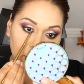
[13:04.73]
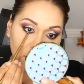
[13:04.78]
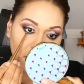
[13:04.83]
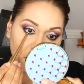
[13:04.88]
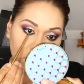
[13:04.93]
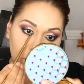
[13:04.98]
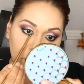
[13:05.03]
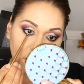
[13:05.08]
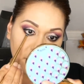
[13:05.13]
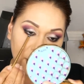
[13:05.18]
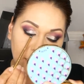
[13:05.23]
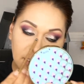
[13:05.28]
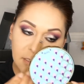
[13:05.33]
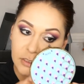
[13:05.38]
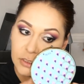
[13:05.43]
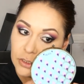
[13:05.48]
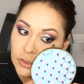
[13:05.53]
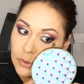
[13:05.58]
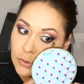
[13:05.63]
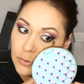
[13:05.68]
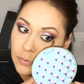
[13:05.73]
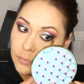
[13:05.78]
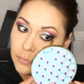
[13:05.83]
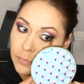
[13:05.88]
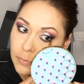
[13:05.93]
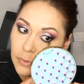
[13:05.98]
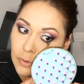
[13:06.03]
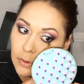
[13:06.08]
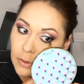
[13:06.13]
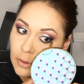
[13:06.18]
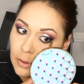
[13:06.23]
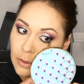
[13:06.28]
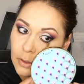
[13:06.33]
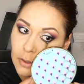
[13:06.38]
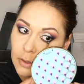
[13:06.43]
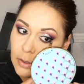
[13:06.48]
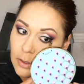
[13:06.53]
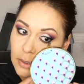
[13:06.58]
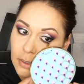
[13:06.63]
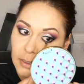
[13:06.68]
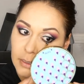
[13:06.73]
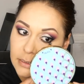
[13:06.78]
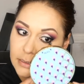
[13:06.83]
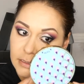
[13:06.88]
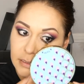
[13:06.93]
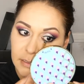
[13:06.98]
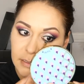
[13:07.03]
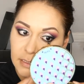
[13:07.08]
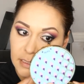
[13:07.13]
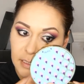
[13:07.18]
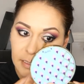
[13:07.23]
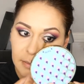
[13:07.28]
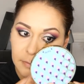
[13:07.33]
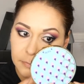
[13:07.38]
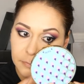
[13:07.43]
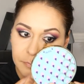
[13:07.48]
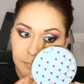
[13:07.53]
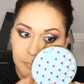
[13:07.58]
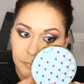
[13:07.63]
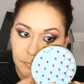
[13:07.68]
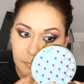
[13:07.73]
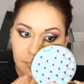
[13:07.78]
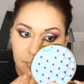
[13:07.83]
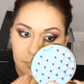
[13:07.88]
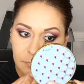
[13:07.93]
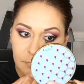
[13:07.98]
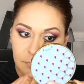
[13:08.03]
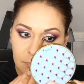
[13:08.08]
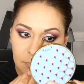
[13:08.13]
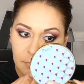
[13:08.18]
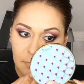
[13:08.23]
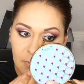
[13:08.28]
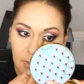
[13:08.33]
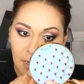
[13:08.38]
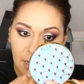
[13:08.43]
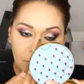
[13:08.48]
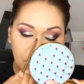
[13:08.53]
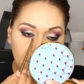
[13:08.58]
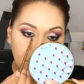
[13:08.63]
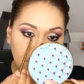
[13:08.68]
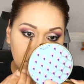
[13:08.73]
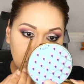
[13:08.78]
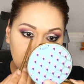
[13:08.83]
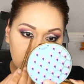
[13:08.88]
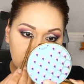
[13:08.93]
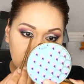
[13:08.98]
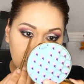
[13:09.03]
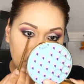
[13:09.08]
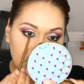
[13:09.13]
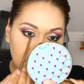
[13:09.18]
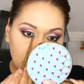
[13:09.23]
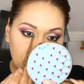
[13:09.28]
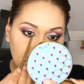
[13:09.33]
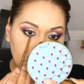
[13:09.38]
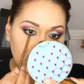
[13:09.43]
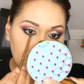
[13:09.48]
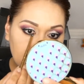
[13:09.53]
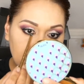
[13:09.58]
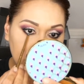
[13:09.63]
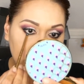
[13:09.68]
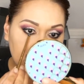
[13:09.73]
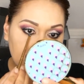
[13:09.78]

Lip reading: I would like to see how they turned out.